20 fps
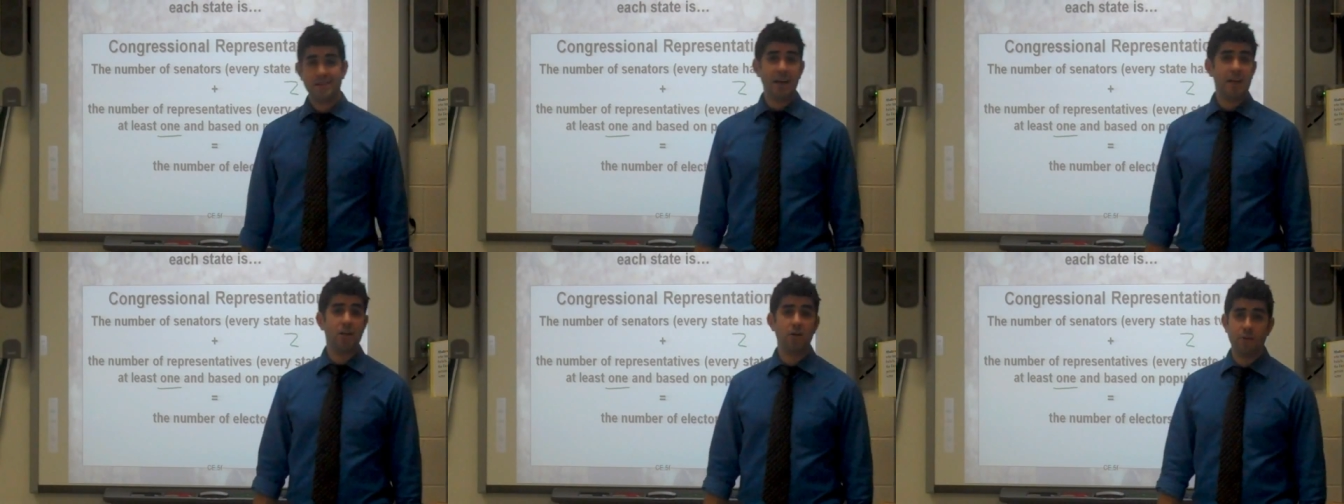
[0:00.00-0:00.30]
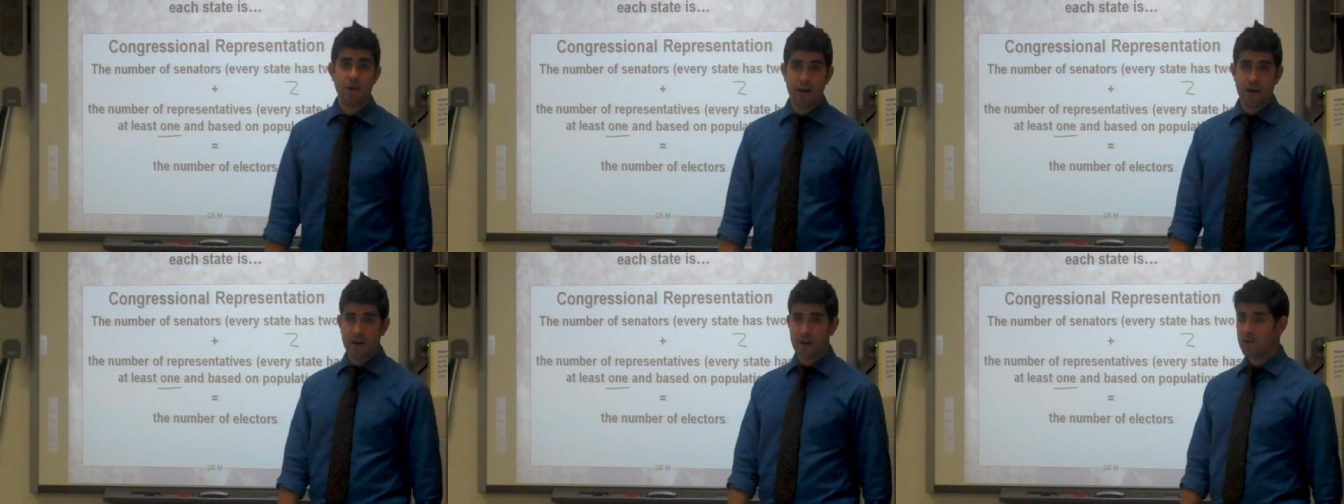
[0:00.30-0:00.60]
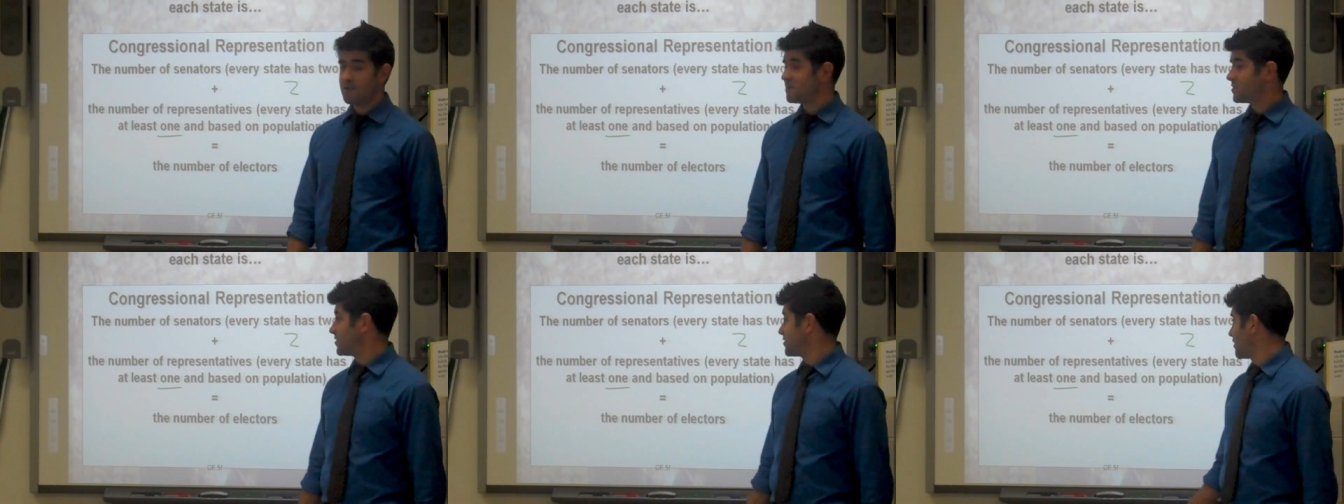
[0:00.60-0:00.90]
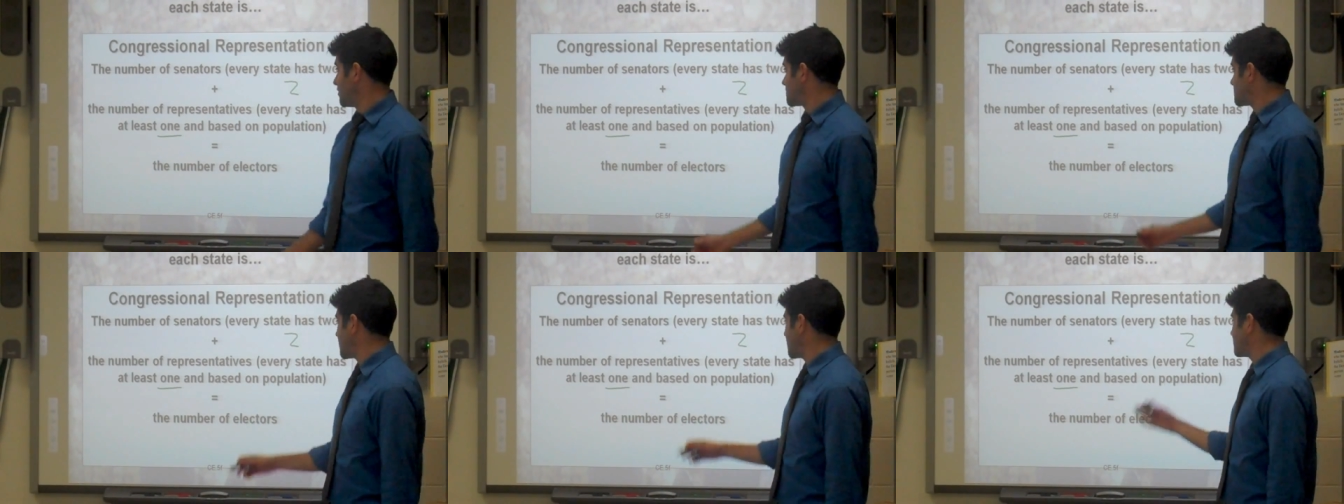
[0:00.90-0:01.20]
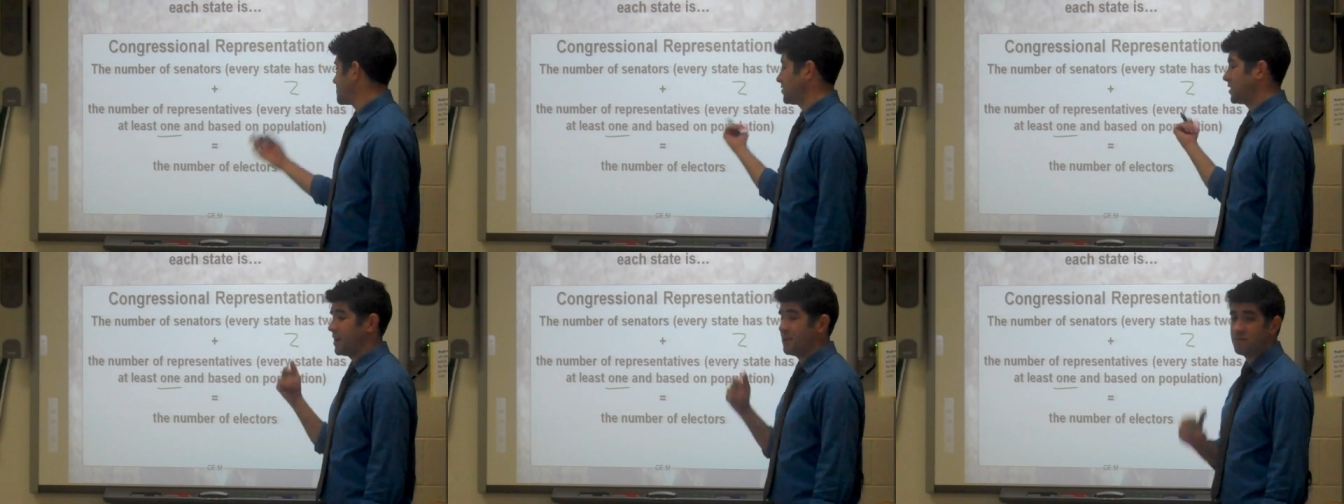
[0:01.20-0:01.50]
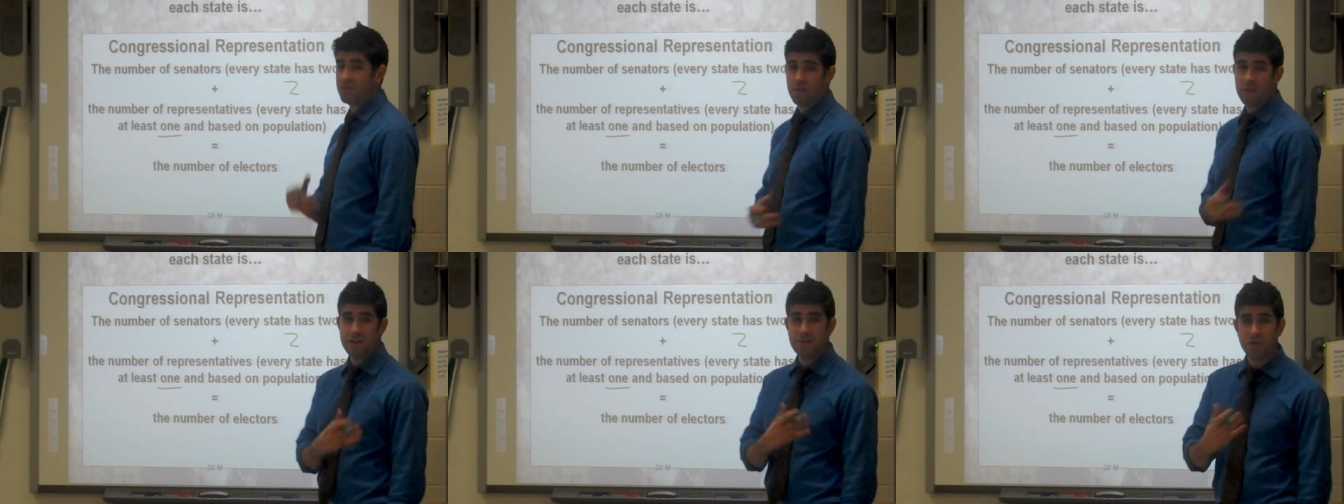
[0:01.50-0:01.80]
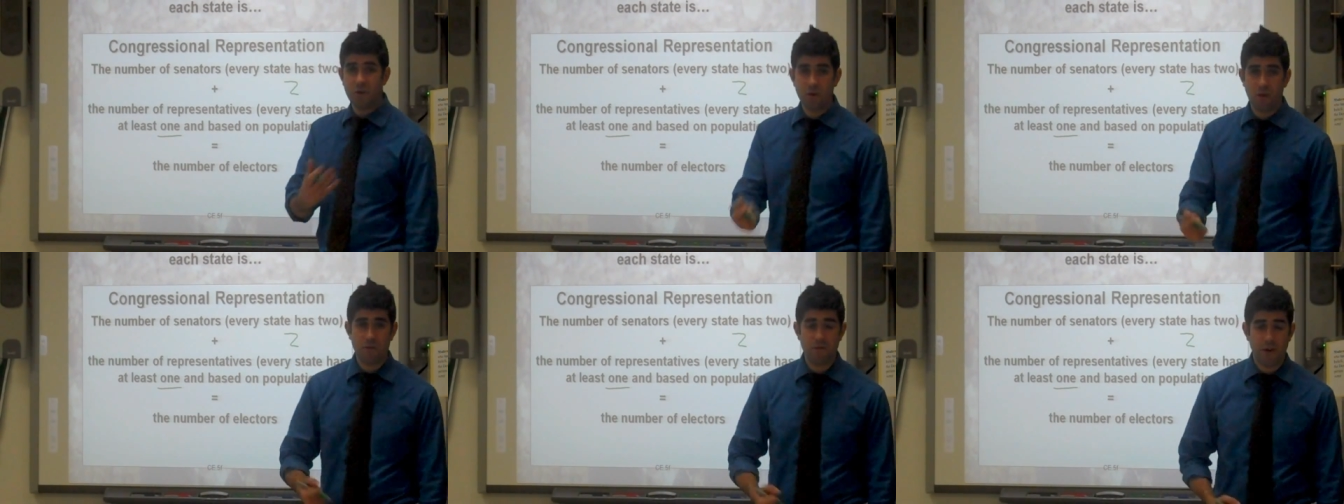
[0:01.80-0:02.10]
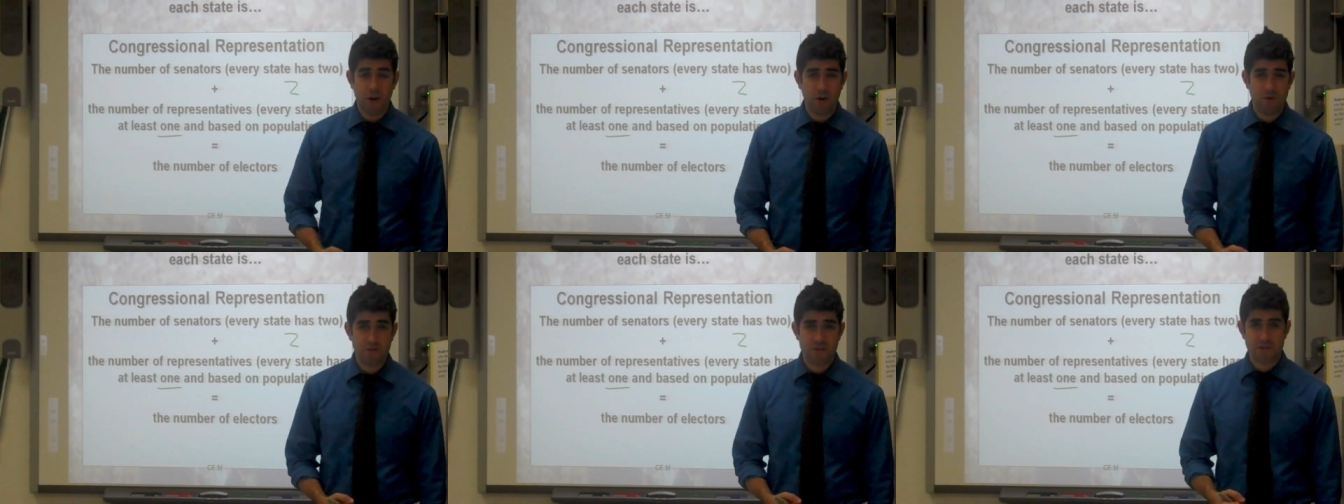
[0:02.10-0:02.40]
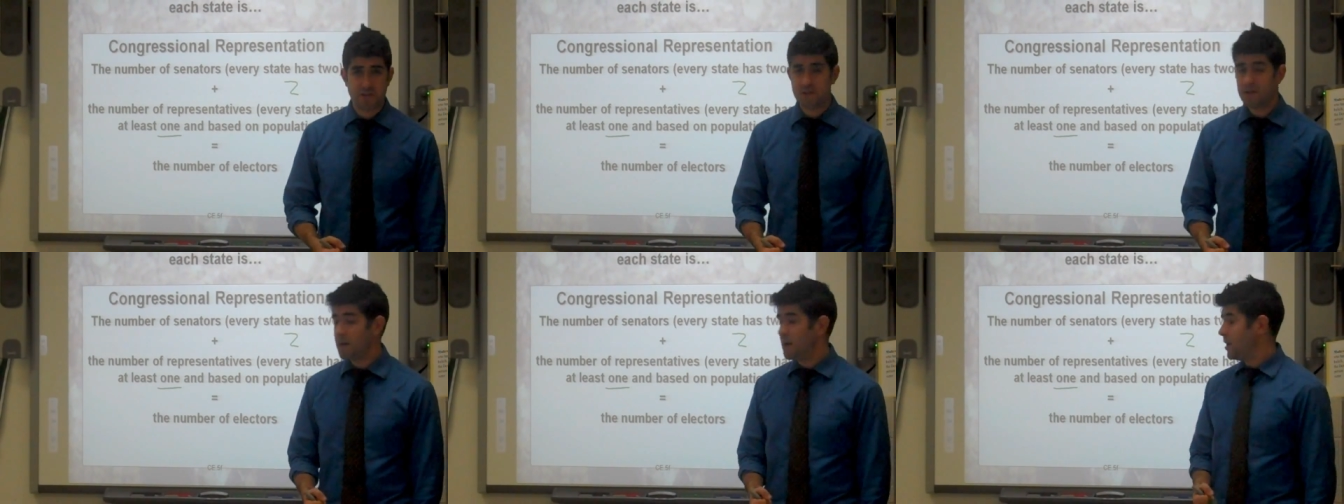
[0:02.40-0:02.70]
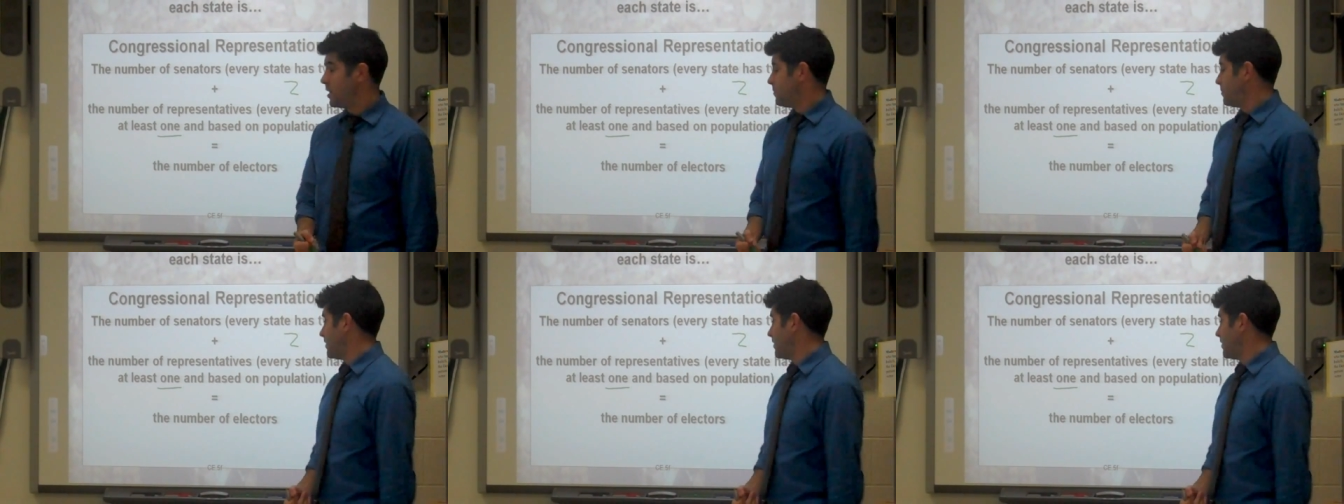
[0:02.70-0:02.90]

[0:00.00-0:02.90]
Delaware. So those states only have 3 total votes.